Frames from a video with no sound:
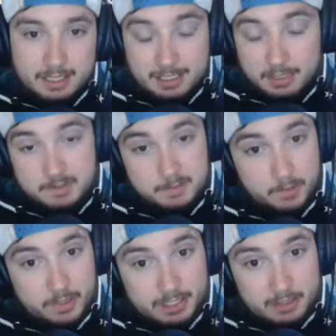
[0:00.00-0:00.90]
And he was
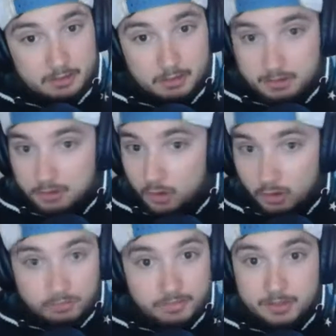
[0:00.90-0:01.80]
pointing
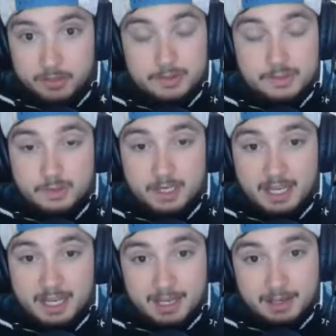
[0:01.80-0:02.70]
all fingers
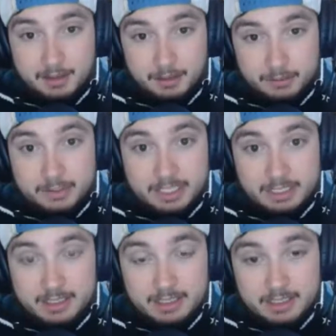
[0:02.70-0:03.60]
straight at the
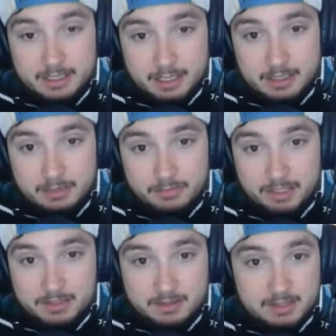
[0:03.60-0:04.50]
league and the
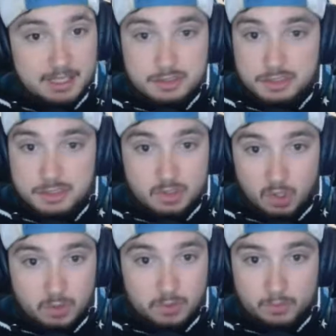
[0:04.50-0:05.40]
fact that they should just
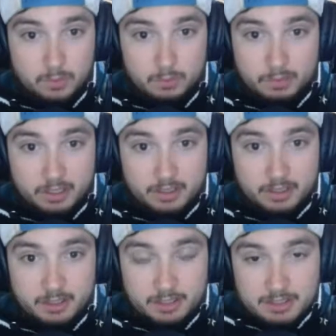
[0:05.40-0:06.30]
call the rule book.
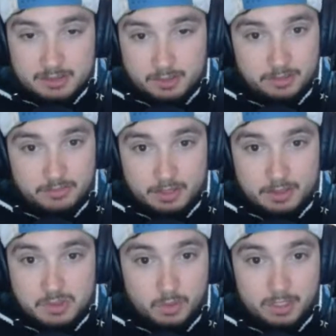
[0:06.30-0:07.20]
So if
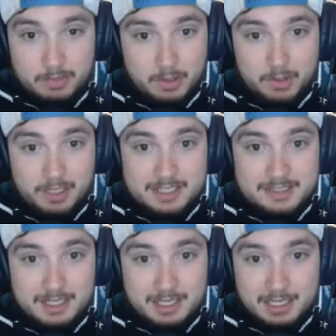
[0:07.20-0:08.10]
there's 20
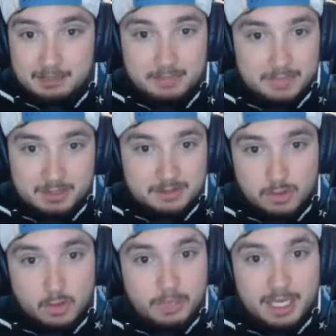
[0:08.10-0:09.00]
penalties in the game,
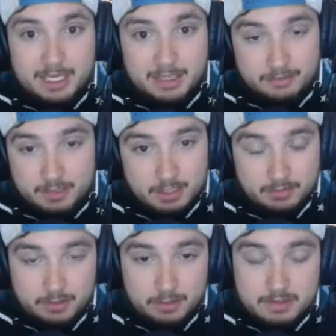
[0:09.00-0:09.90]
so be it.
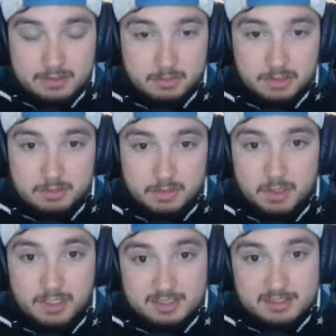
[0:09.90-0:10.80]
If there's a bunch of
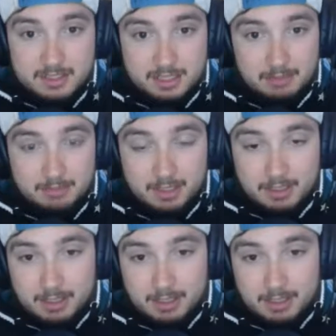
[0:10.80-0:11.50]
penalties in the game.